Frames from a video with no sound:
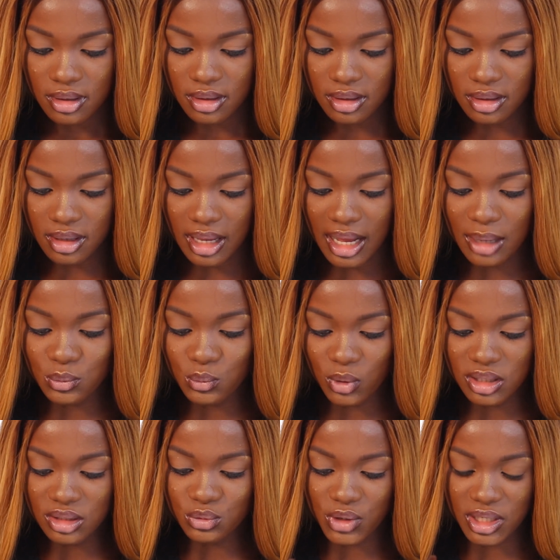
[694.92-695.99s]
Yeah, and
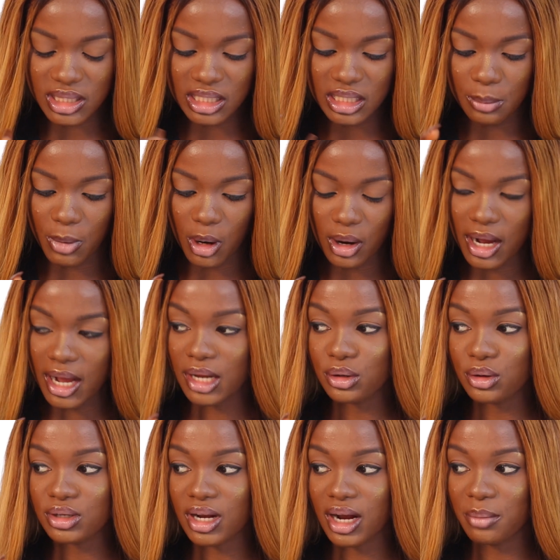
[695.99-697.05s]
one great thing about
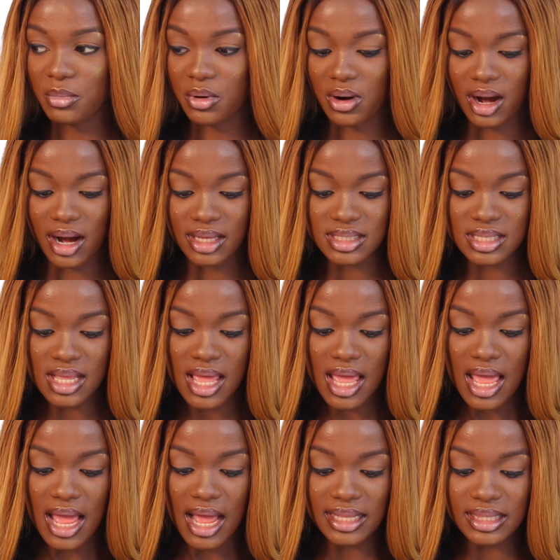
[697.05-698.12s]
Canon cameras,
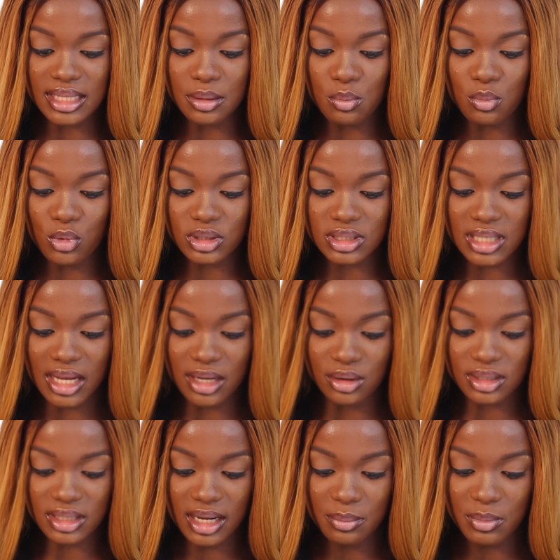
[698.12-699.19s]
I think most
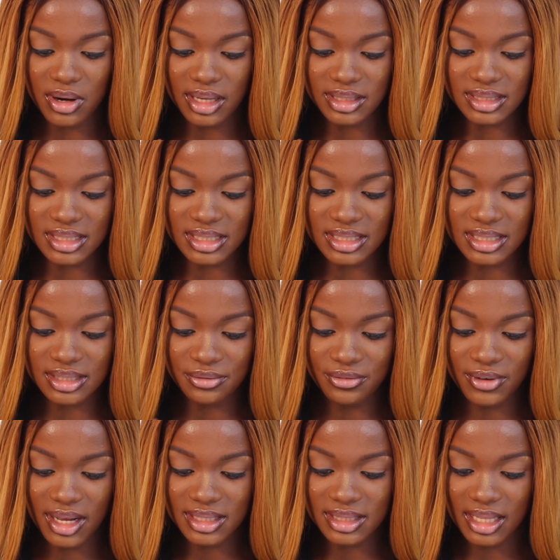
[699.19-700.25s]
Canon cameras, is the
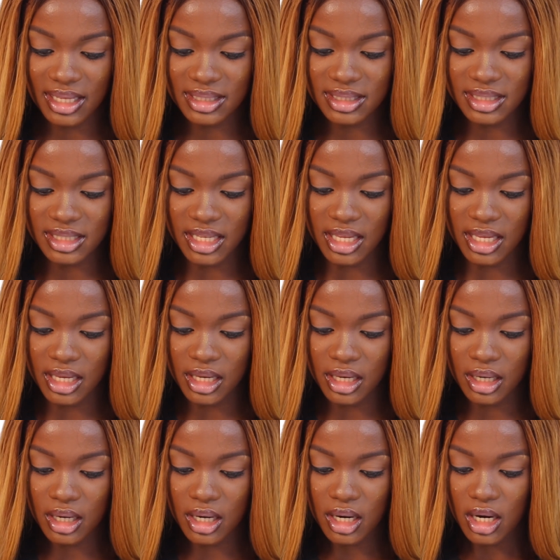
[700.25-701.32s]
fact that
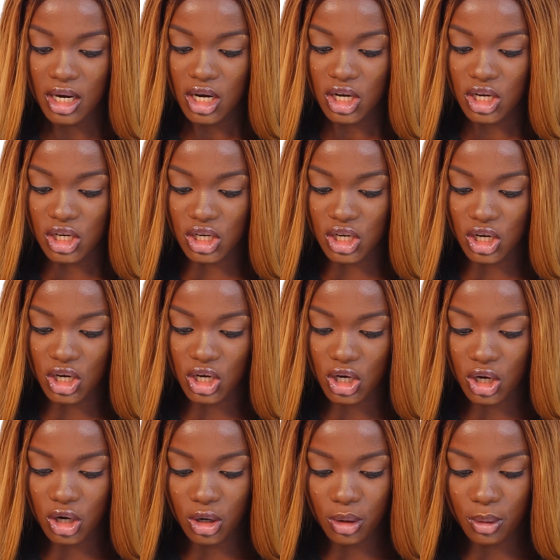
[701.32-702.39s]
they
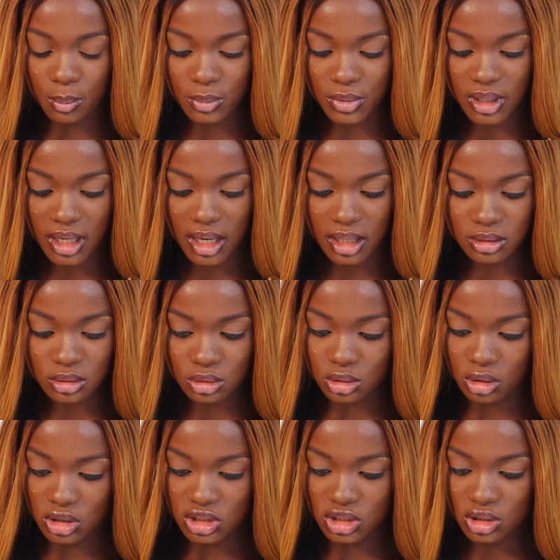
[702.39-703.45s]
are
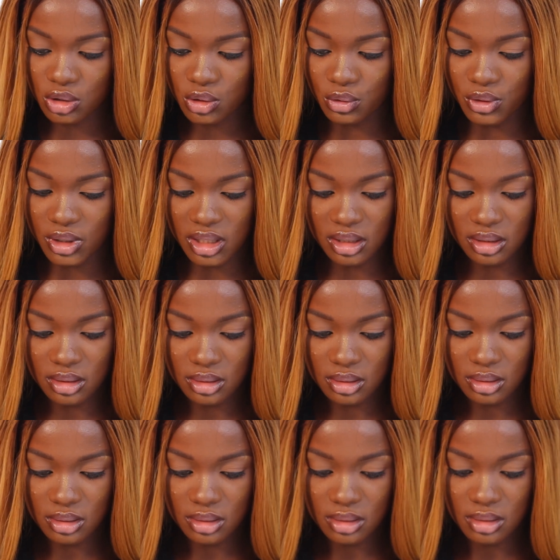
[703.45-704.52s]
touch screen.
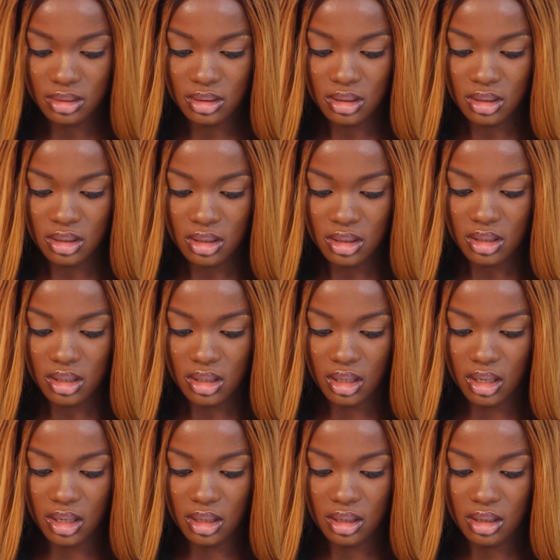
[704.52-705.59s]

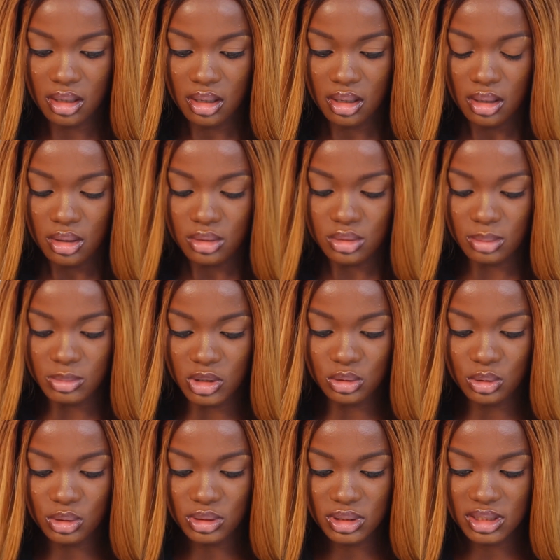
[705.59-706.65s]
Yeah, so I'm just
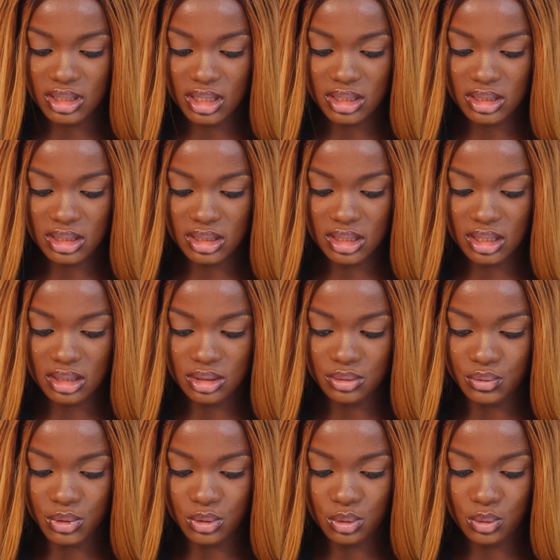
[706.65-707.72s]
going to set the date
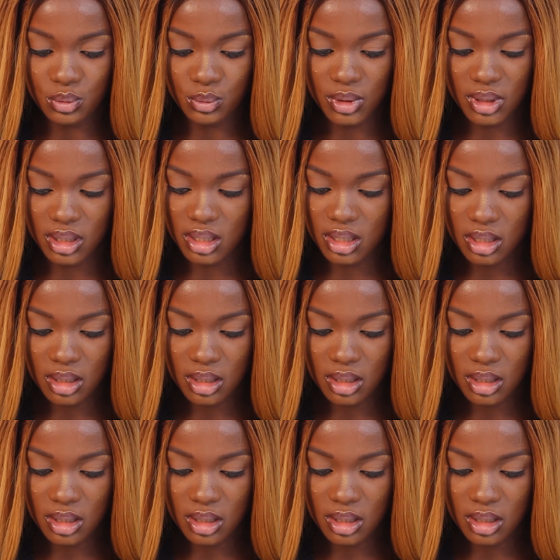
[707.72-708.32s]
real quick.